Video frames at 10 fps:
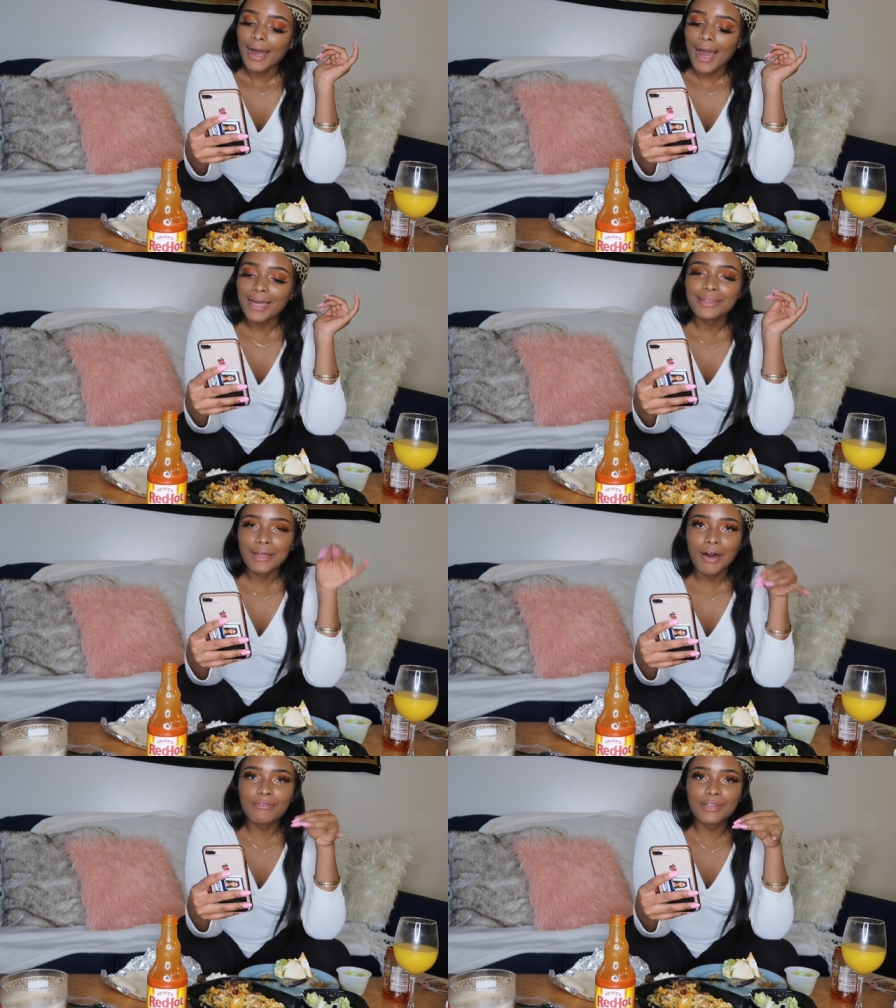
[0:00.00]
I
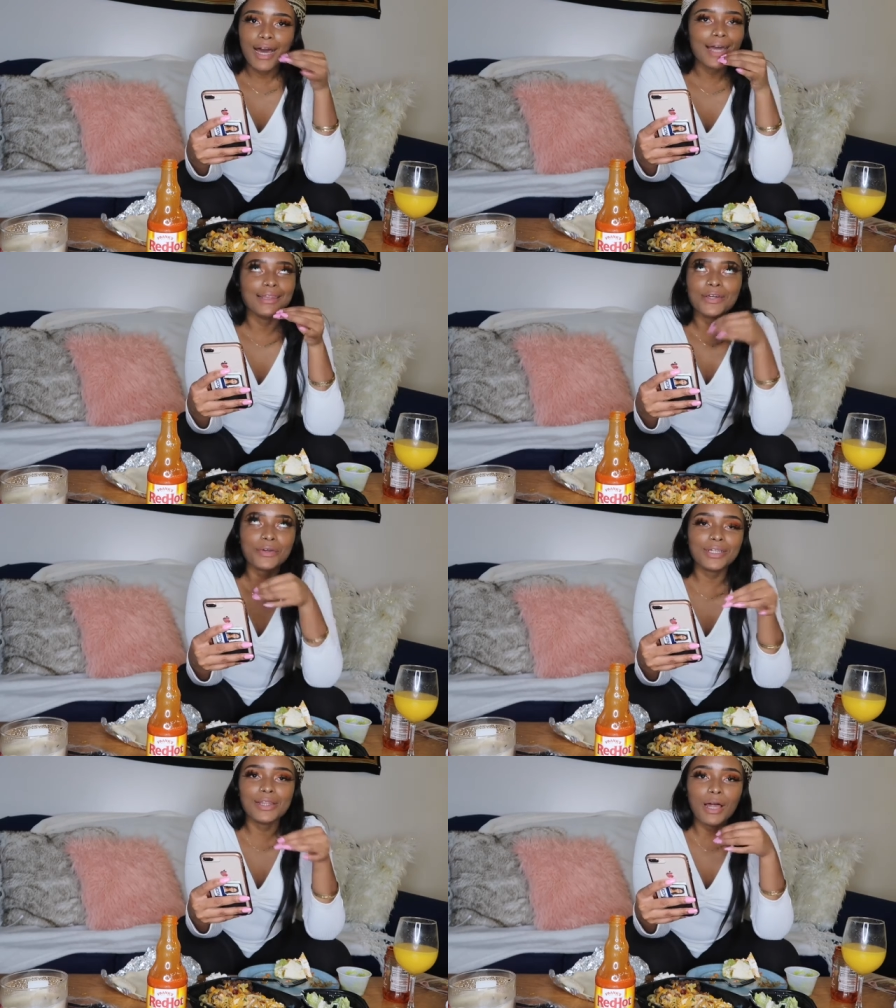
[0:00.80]

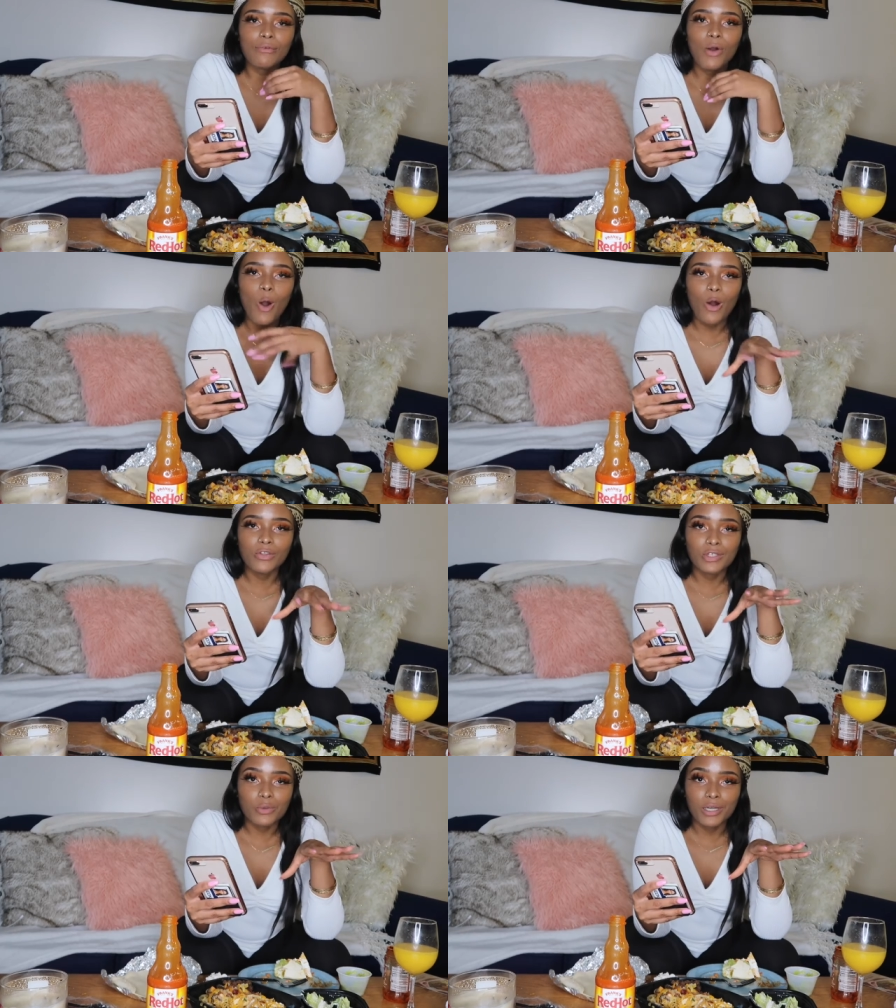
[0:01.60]
literally love all
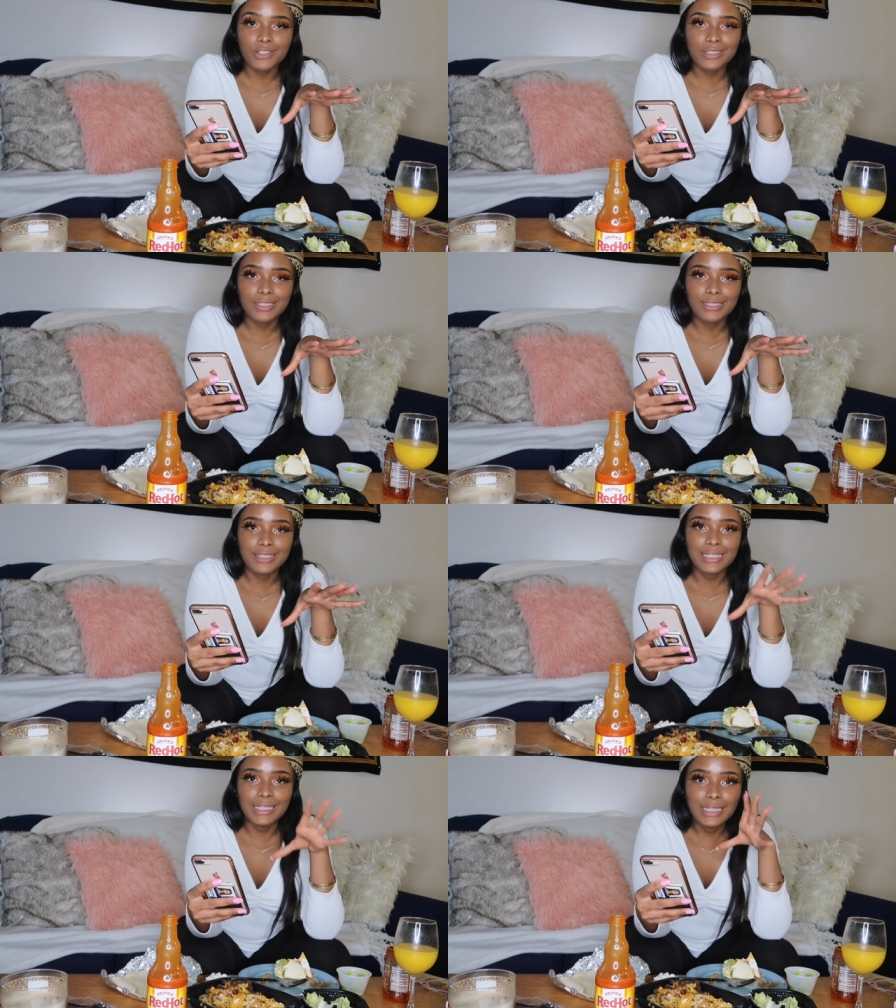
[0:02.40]
these
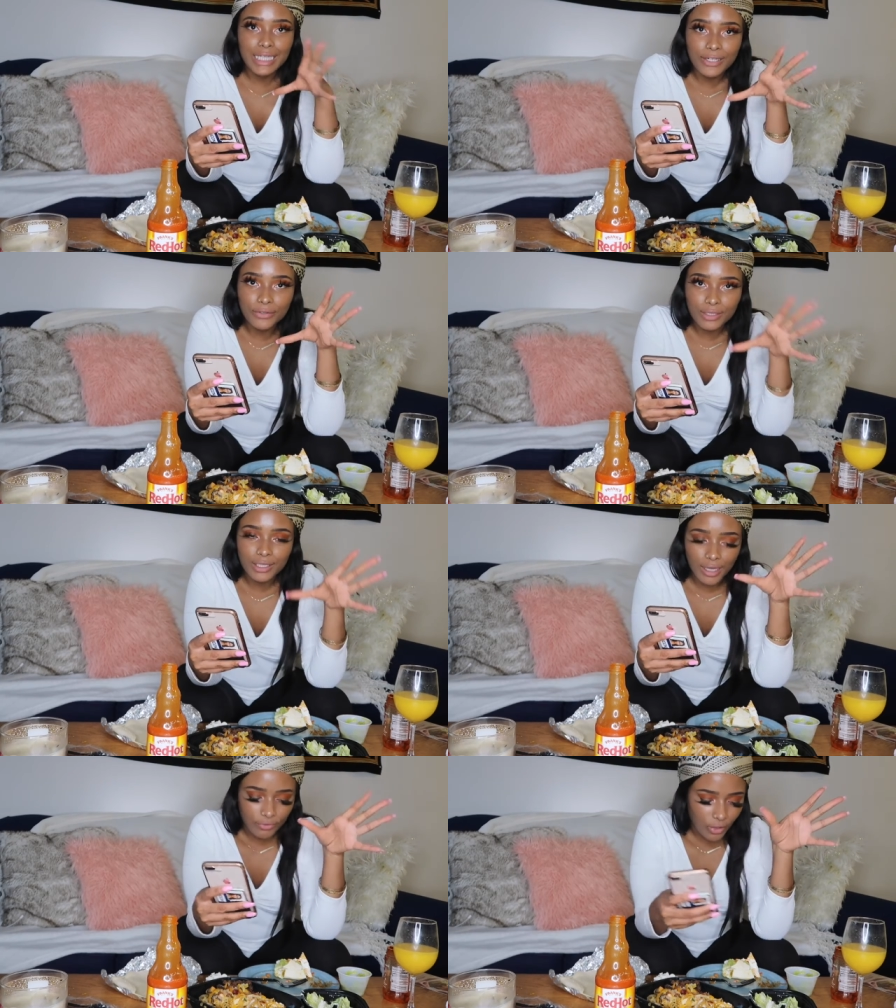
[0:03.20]

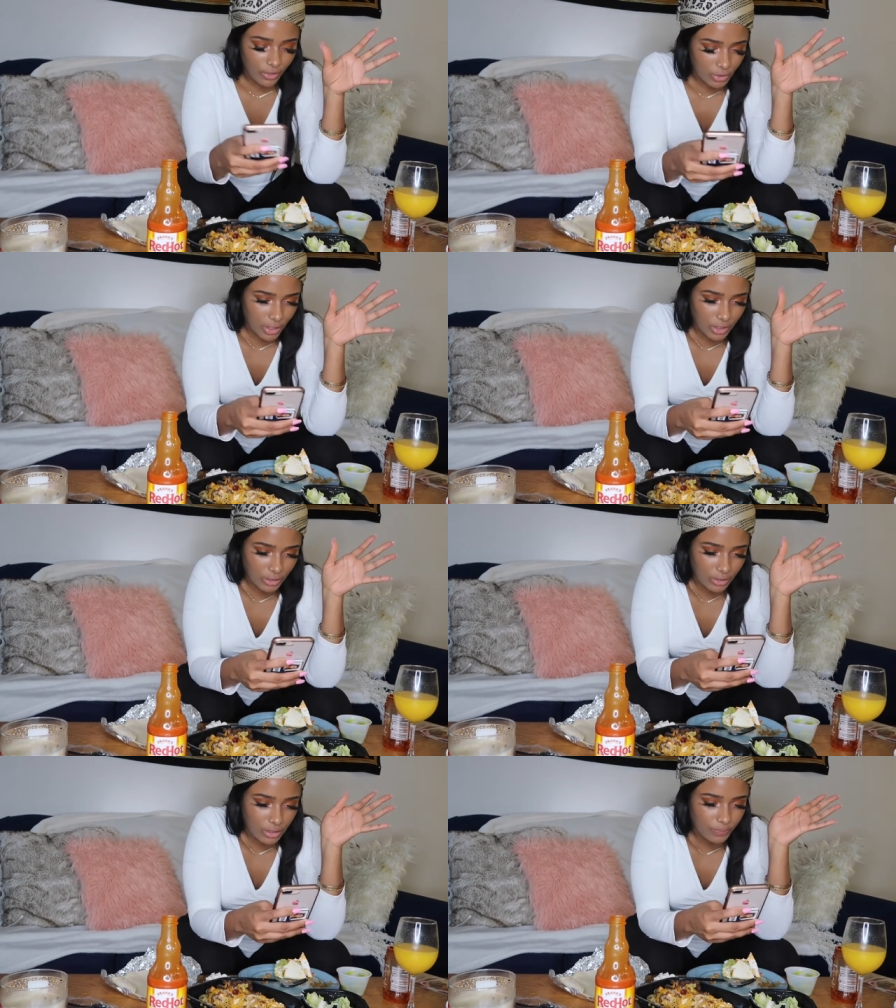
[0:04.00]

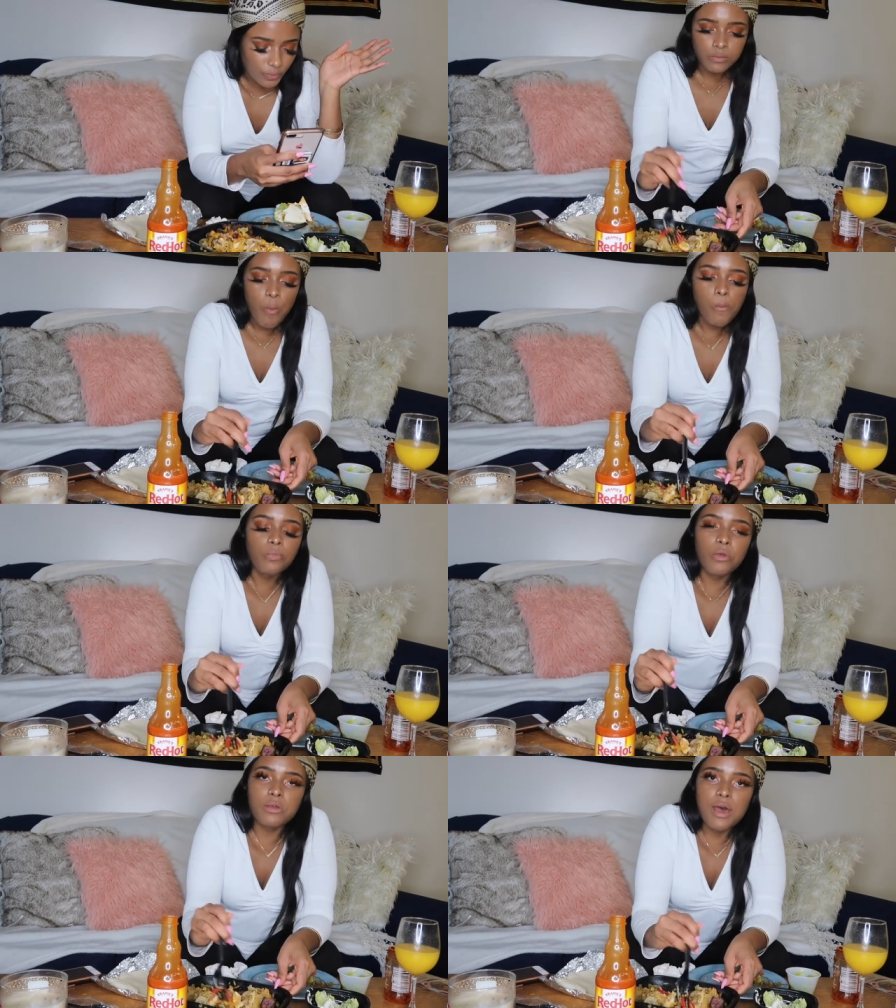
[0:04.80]
questions.
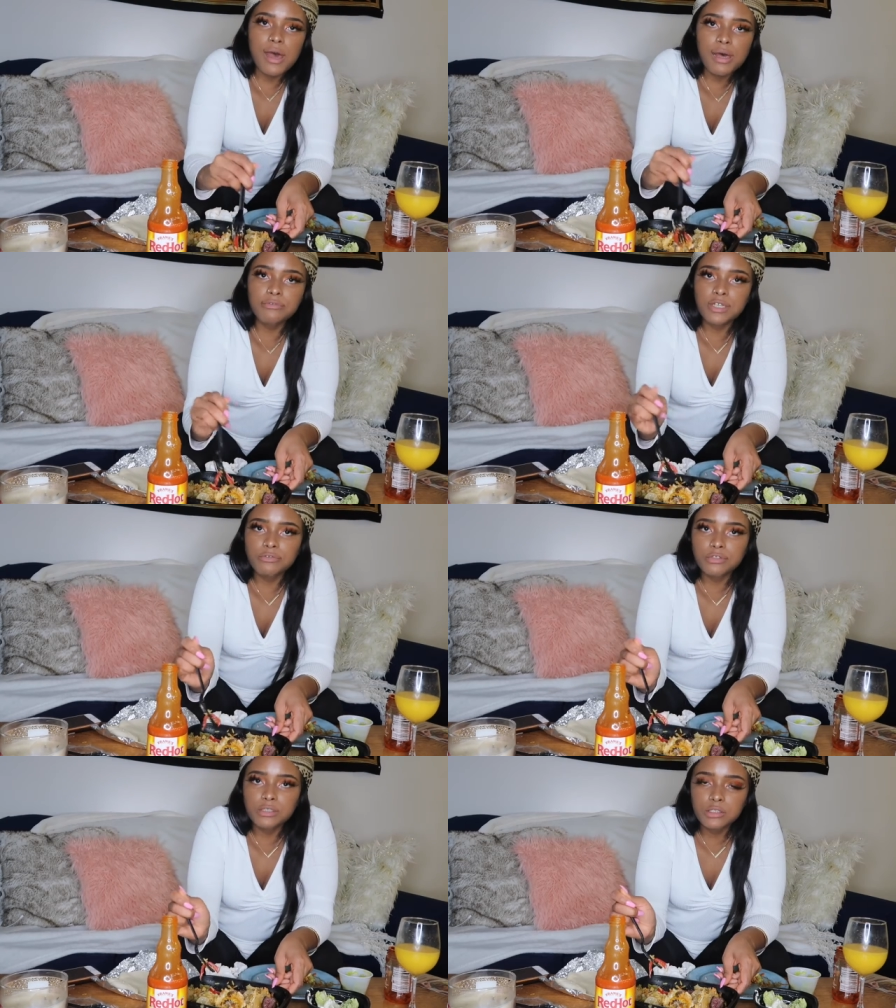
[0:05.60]
Like, I have
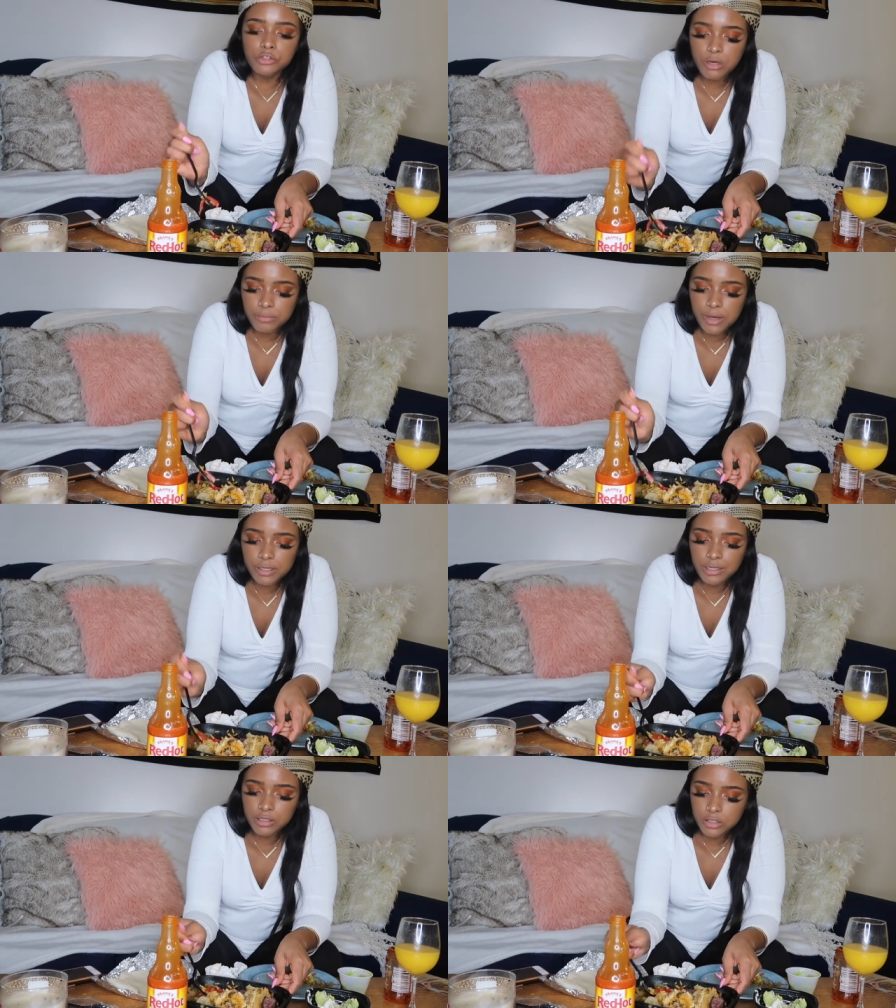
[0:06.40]
definitely thought about
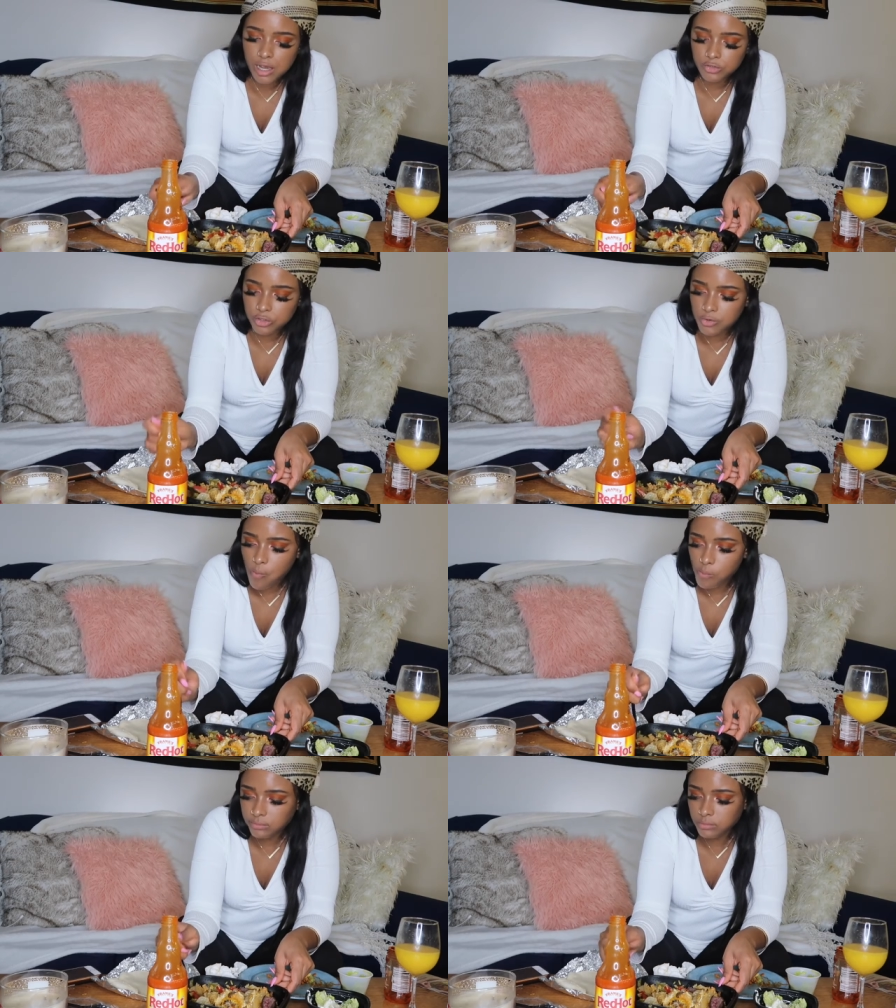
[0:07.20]
getting a tattoo.